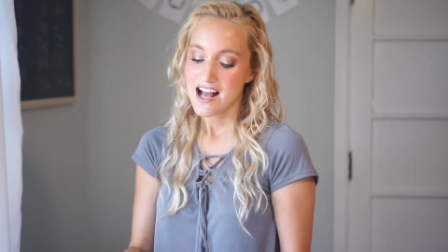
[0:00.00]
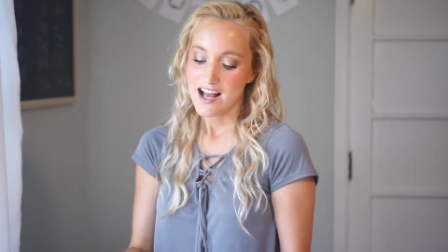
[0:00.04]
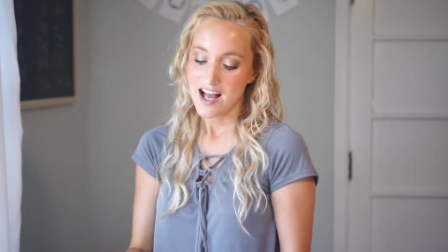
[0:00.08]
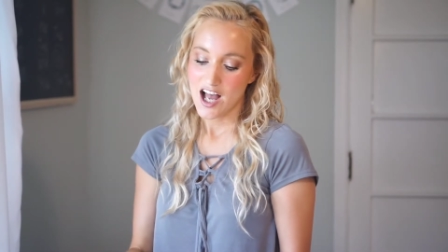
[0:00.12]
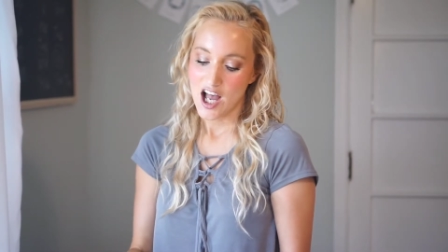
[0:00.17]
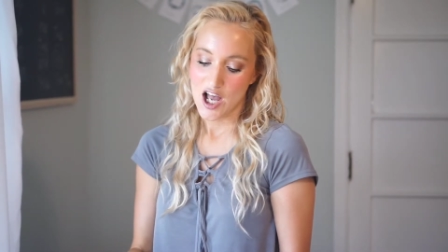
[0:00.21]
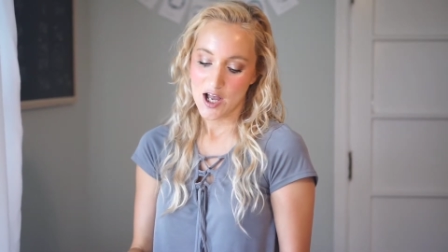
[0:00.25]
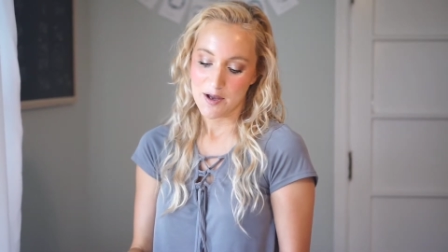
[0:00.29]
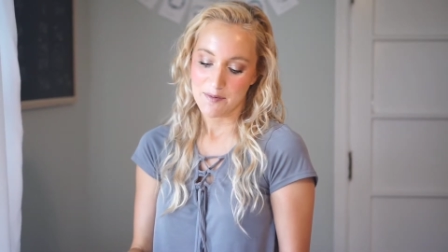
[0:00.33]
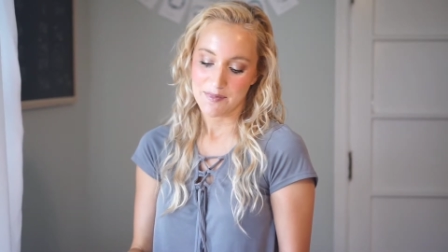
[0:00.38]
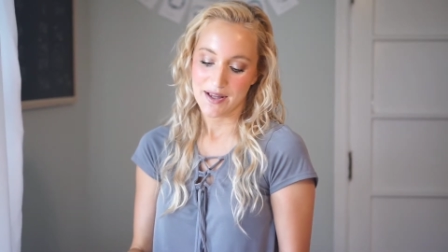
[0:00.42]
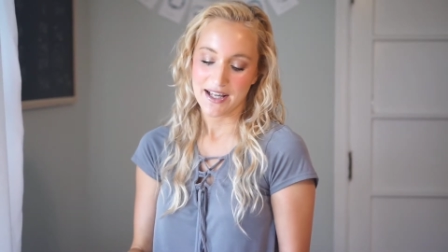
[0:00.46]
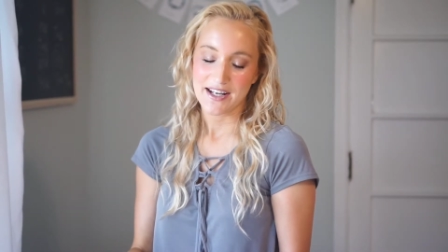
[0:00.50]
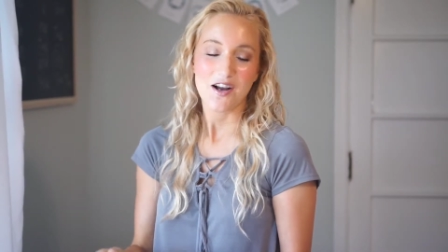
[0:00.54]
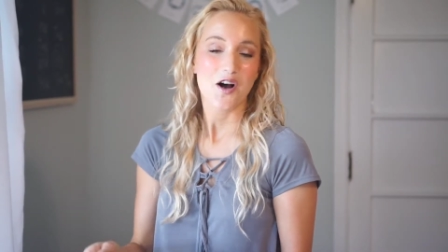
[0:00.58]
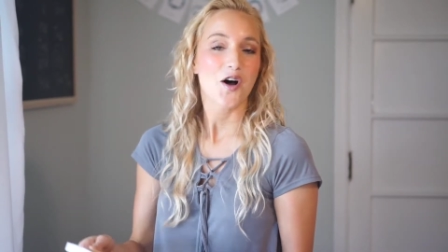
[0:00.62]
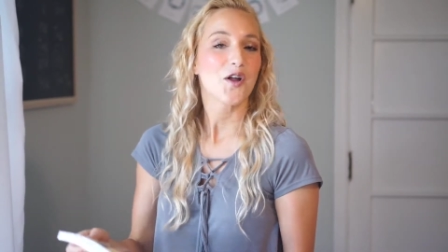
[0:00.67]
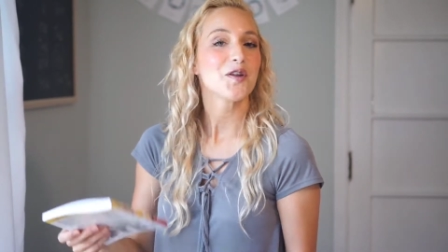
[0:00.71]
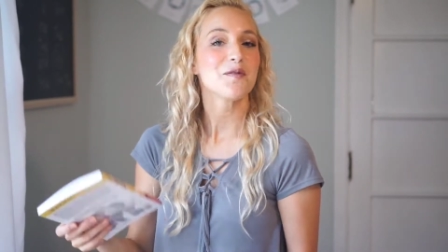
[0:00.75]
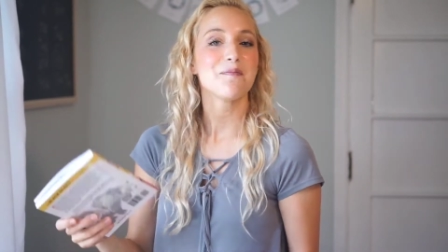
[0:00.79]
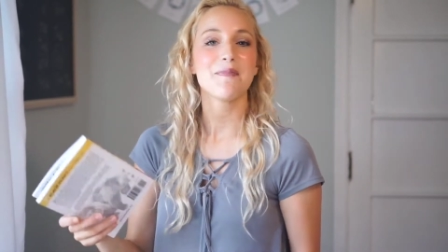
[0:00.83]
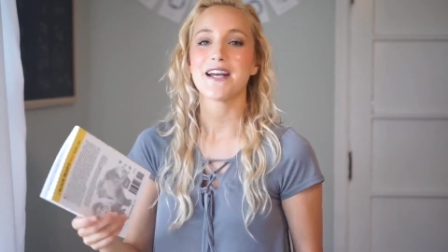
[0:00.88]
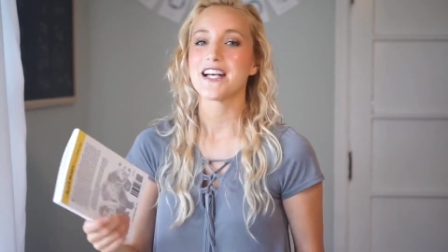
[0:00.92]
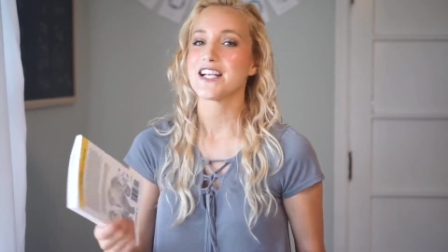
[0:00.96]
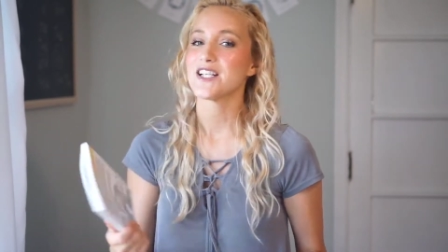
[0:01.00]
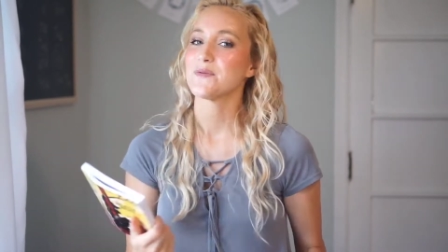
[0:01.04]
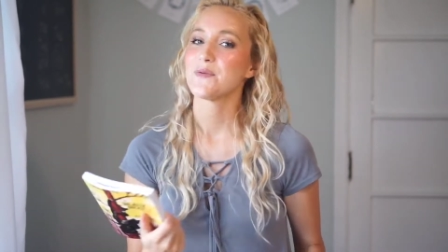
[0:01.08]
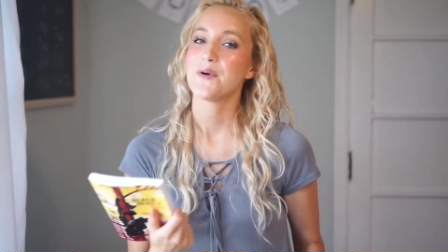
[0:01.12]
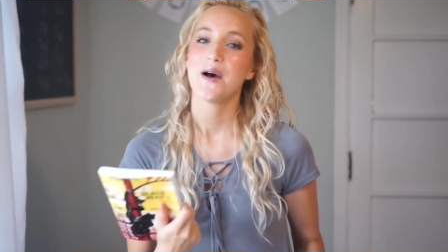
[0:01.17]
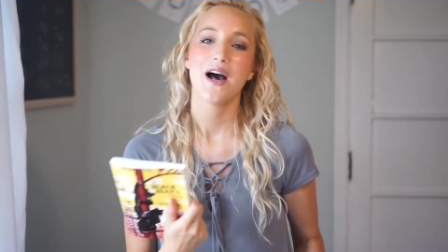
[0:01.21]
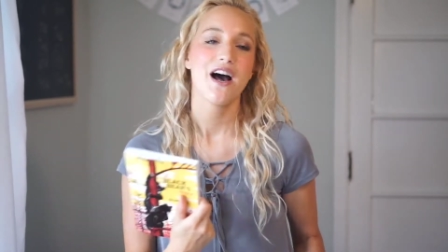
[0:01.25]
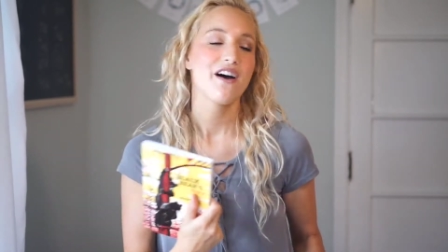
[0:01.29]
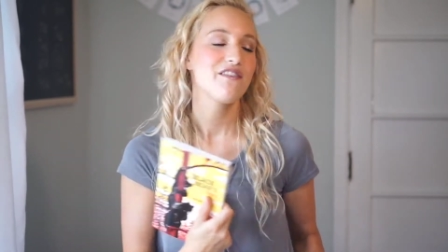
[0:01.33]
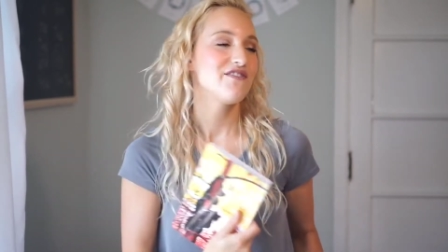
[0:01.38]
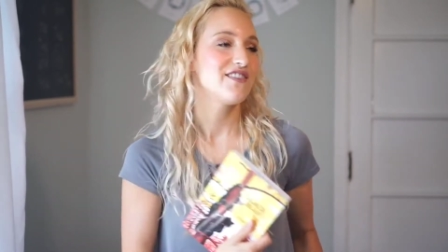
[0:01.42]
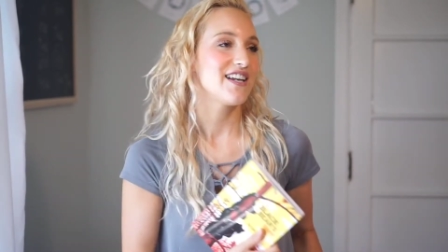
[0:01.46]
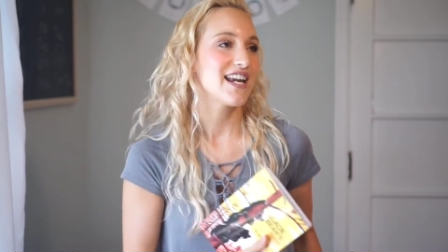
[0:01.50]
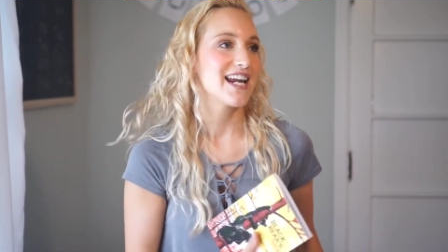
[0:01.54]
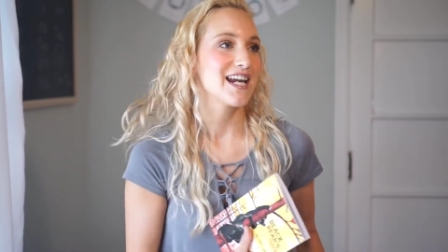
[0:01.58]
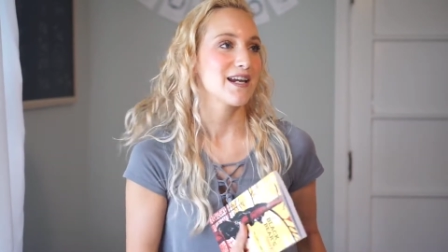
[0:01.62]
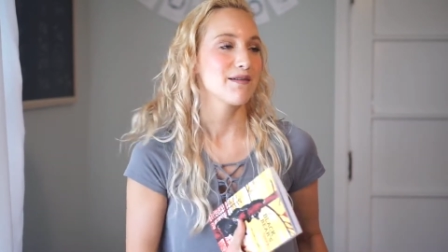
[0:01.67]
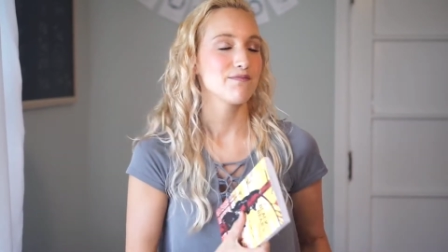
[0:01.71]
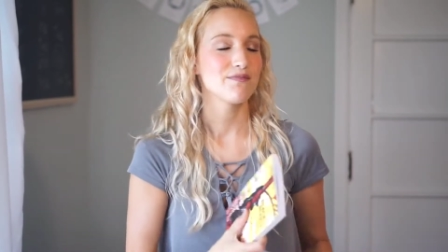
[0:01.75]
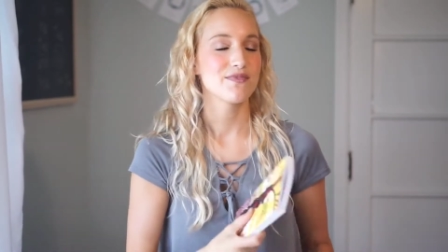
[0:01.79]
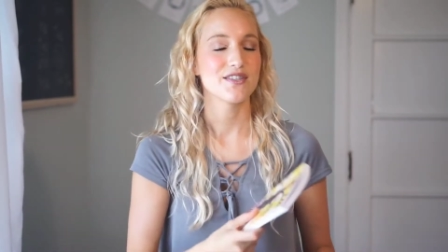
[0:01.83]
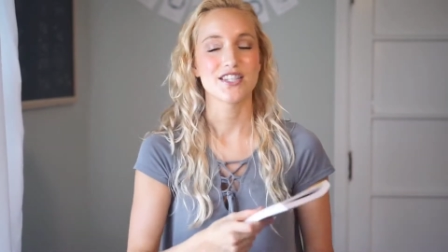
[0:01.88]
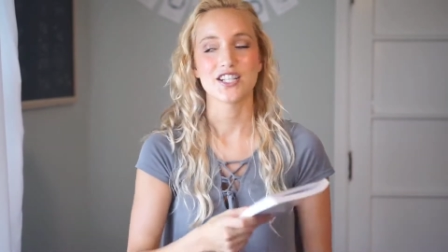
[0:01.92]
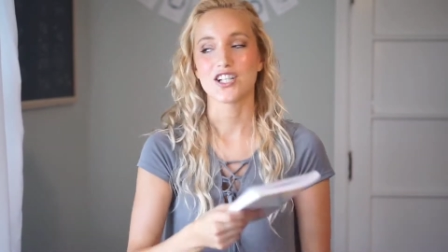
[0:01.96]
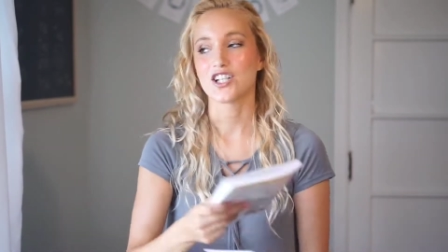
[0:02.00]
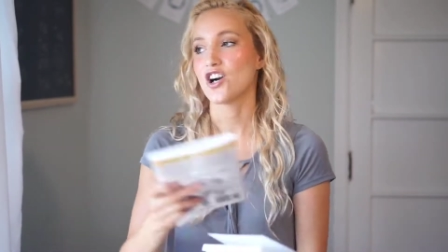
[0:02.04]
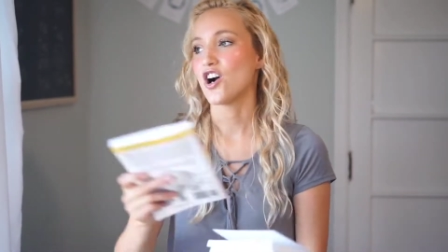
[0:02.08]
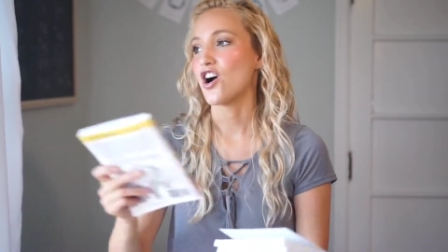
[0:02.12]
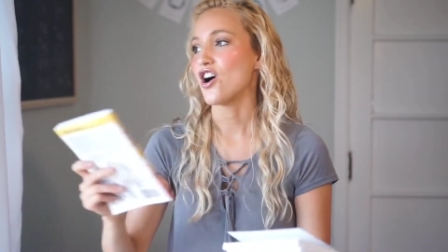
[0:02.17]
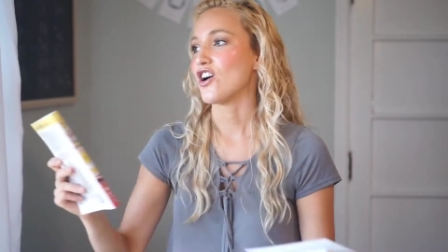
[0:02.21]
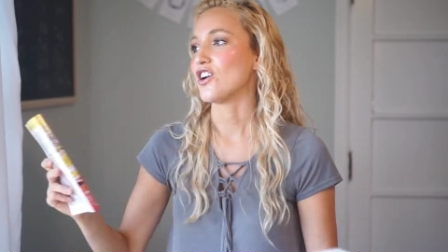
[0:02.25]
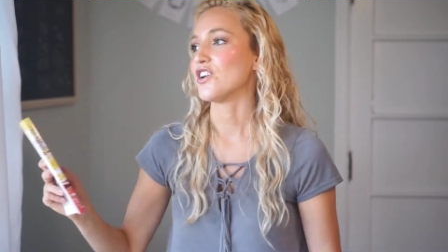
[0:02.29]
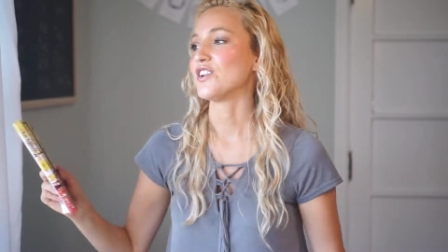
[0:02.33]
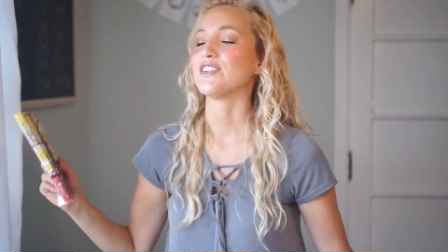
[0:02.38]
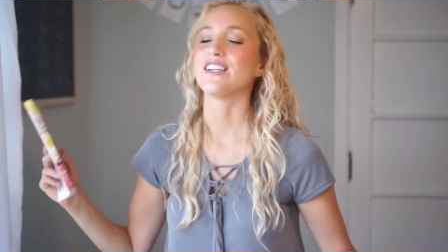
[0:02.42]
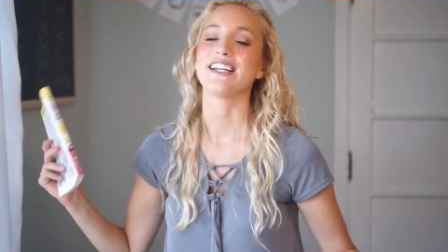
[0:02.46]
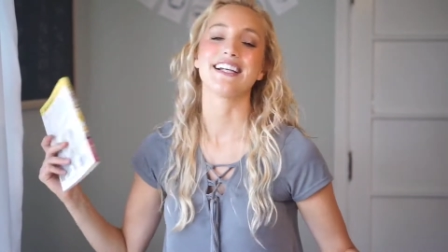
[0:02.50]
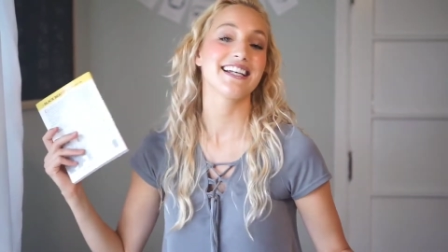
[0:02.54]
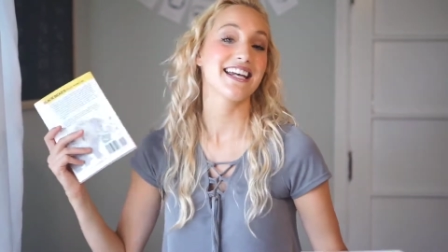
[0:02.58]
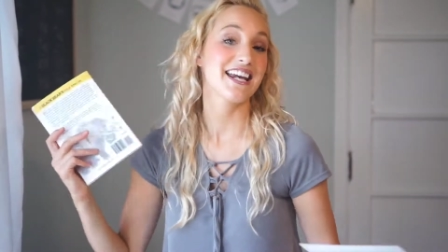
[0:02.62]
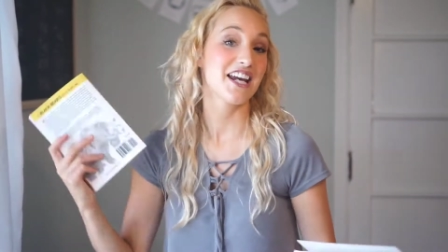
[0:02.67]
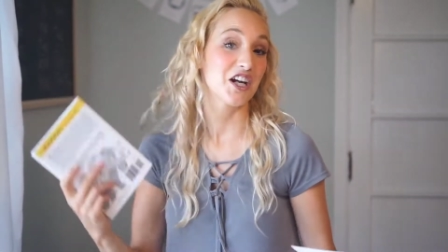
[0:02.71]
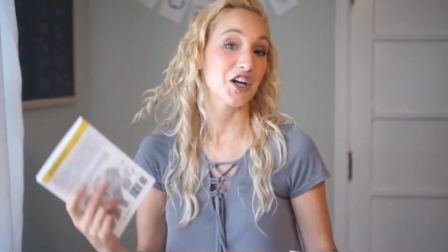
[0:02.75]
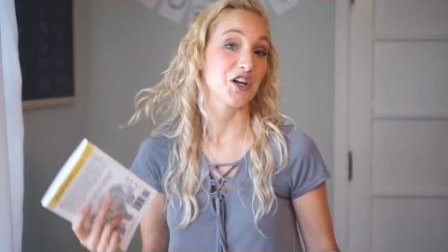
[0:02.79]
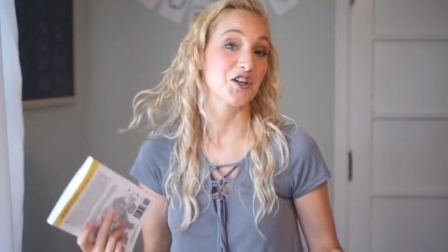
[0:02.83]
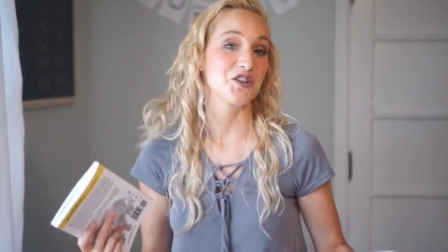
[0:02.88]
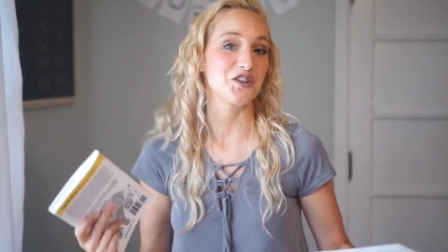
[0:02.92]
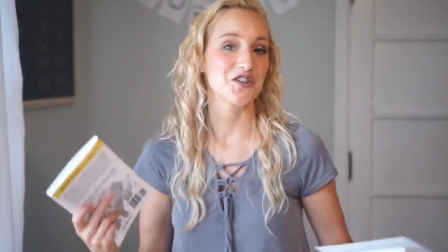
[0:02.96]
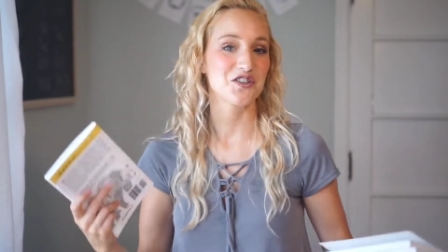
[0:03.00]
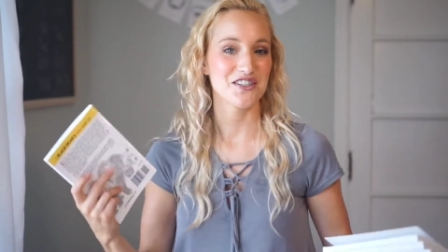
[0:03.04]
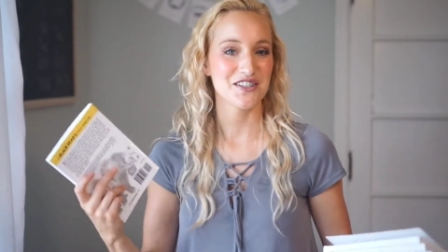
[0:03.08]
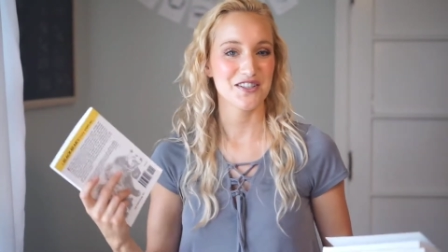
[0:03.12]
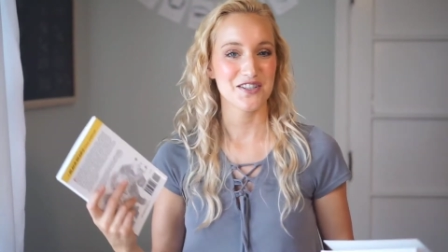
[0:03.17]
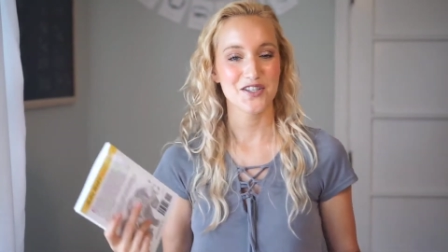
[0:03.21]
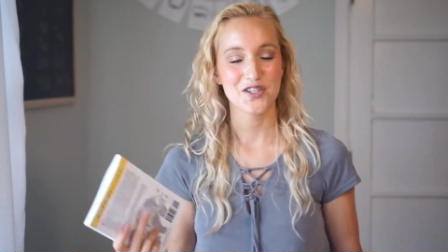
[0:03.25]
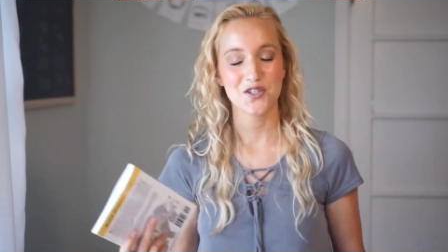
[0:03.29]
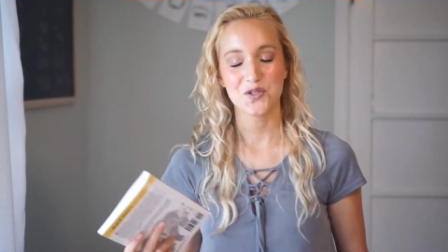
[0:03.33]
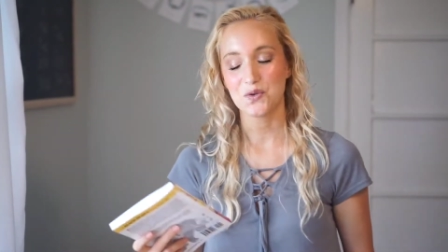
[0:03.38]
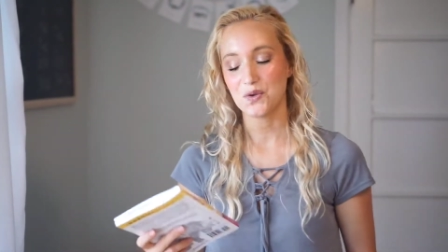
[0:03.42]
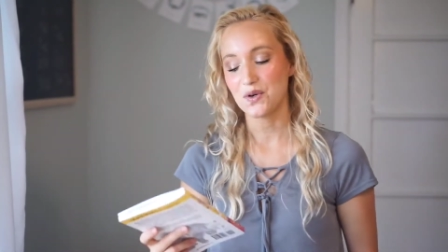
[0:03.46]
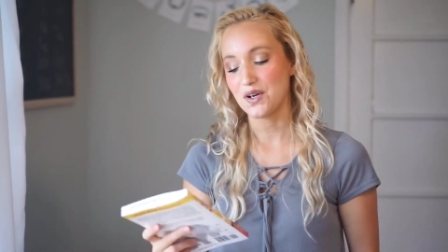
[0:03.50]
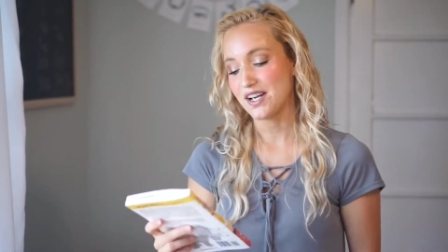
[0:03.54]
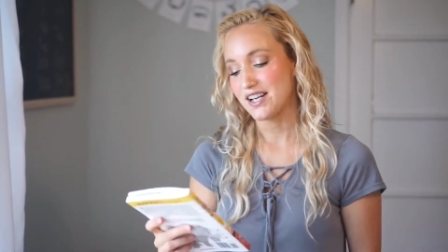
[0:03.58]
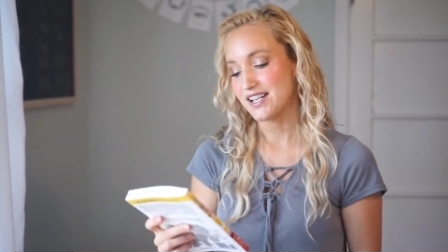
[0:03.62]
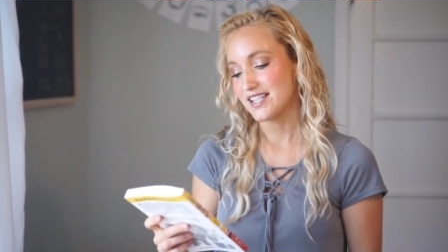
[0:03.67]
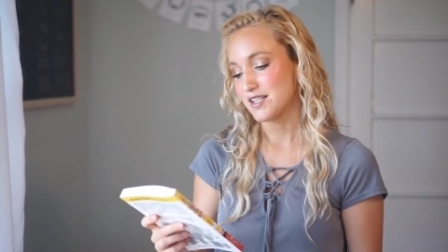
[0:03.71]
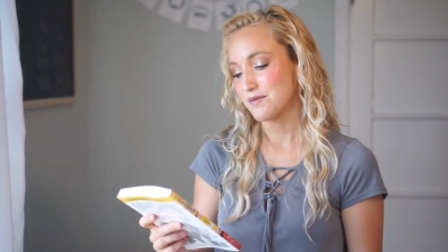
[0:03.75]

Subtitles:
like all the bears will have names, they're all like characters in the story.